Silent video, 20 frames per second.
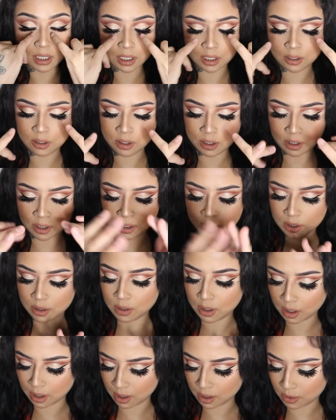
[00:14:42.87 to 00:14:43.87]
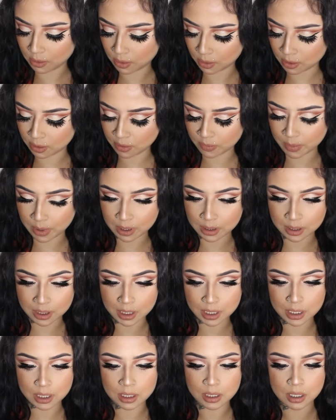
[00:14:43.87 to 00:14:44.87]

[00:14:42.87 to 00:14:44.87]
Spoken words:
inner corner of my lid.